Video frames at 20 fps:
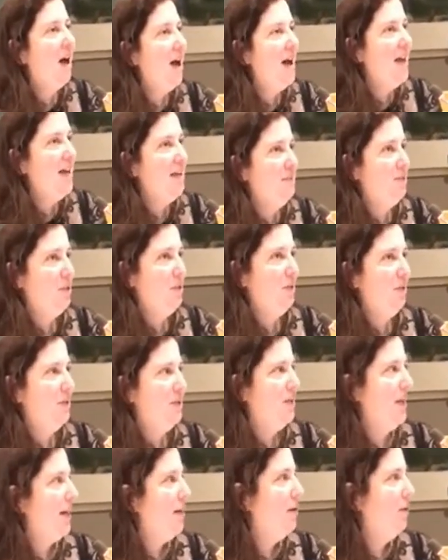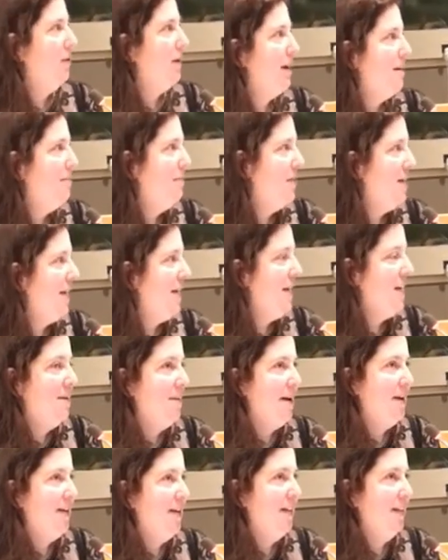I am suicidal or I'm thinking
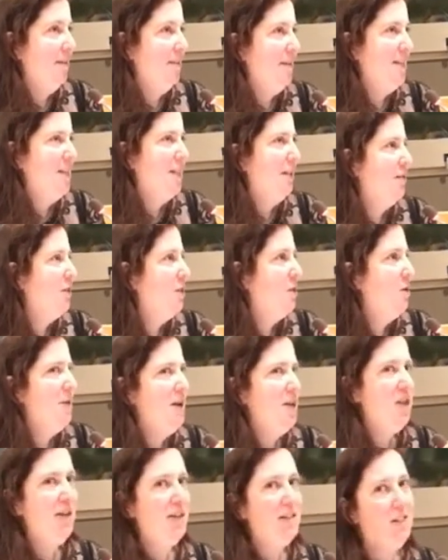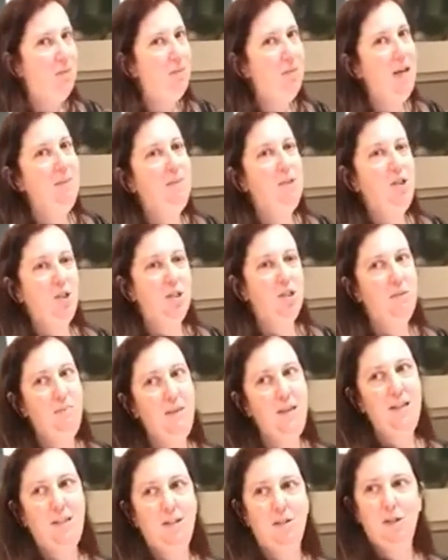about killing myself. So many things. Sometimes it just
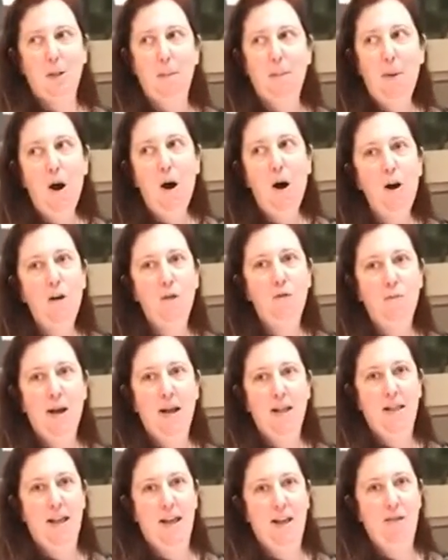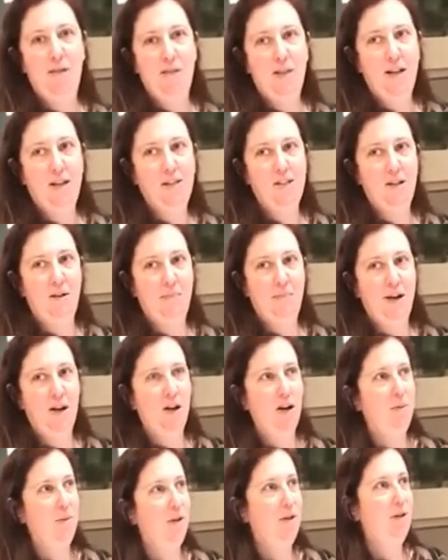means there's a part of my life that is
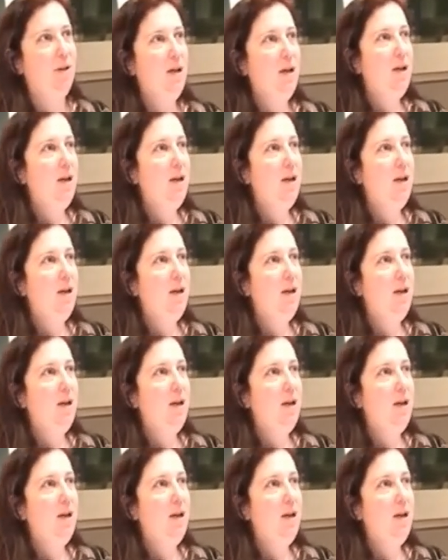unbearable.